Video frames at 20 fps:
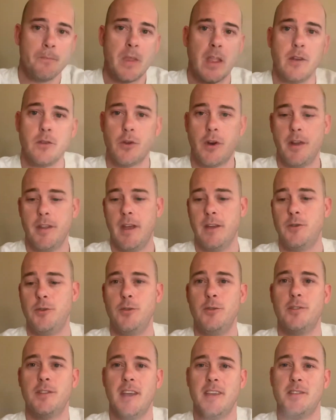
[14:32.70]
Sorry, that
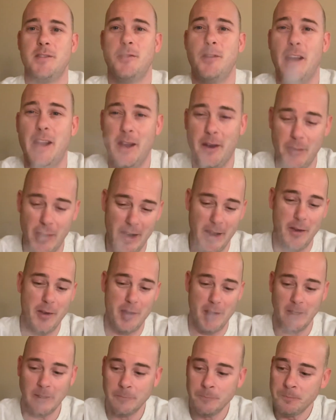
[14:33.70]
juice tastes really, really
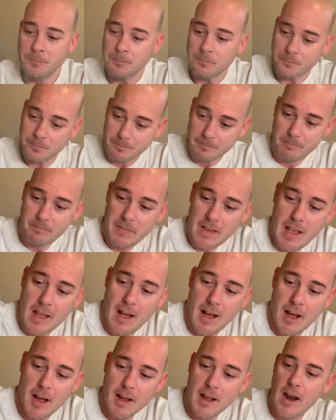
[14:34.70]
good.
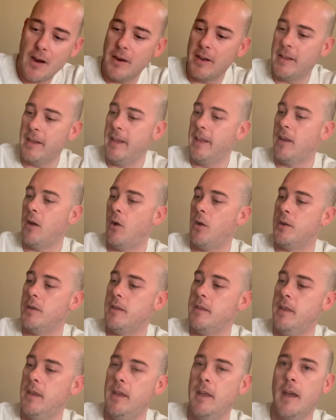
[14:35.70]
Currently on
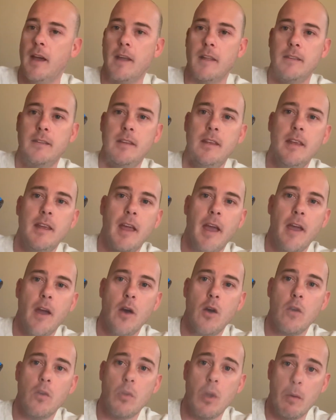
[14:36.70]
the
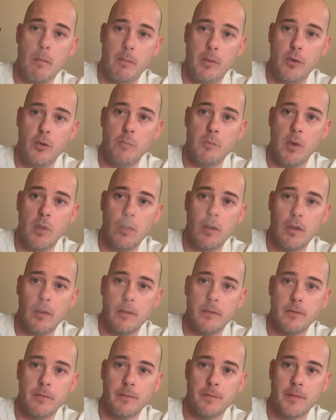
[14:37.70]
TKO Blue Milk.
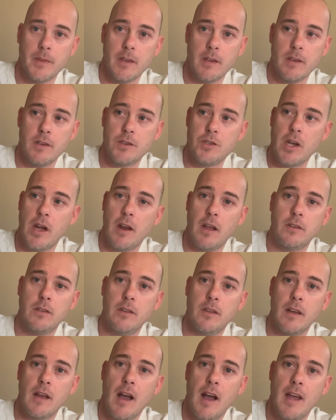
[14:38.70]
Shout out to
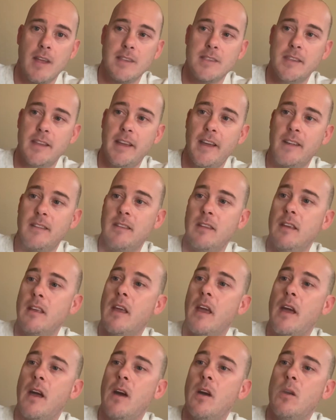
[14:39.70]
the guys there at
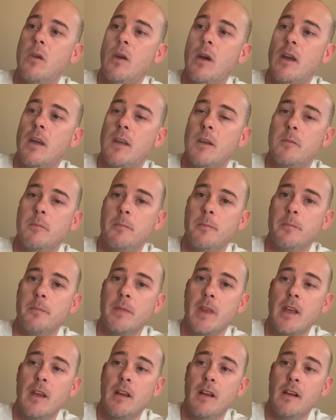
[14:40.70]
TKO,
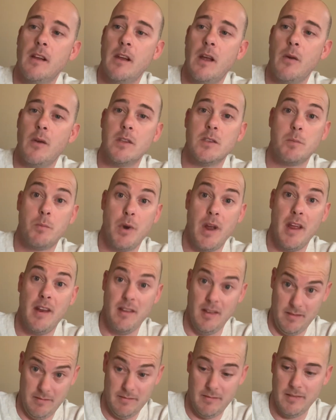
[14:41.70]
Lawrence Bread.
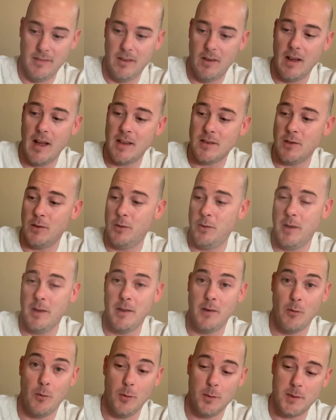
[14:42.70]
You guys are doing
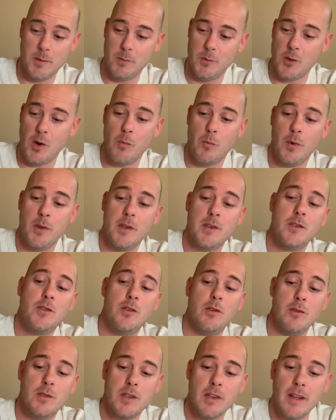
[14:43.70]
an awesome job with this
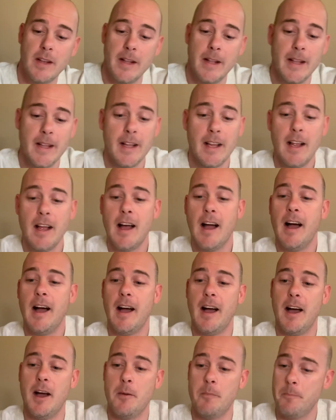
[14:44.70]
juice.
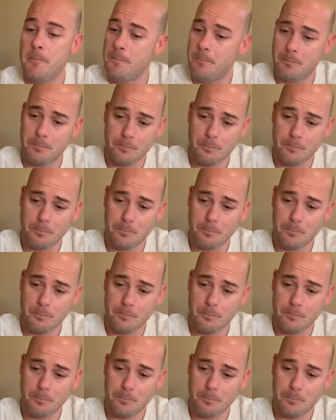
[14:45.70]
And